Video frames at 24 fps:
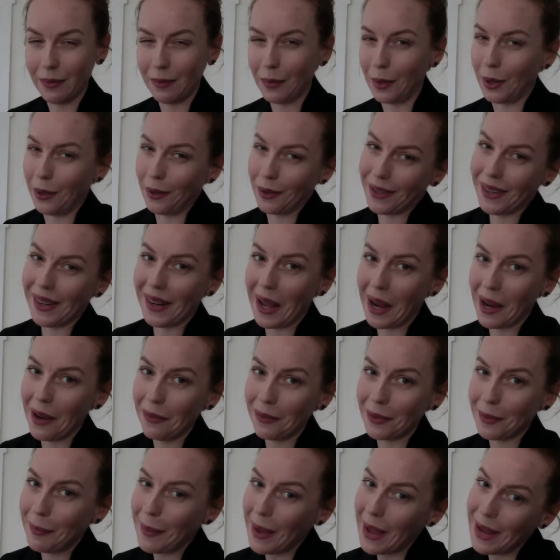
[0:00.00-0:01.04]
but you're going to have
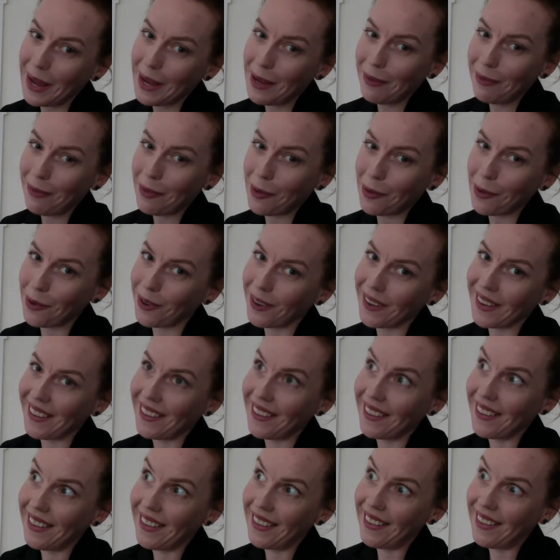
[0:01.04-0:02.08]
to pay for
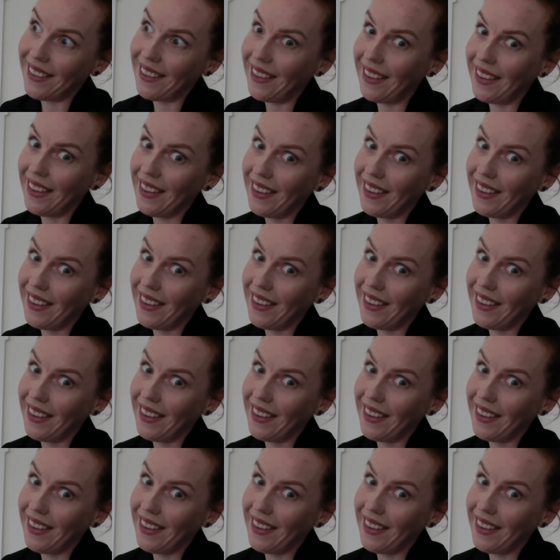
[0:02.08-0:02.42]
it.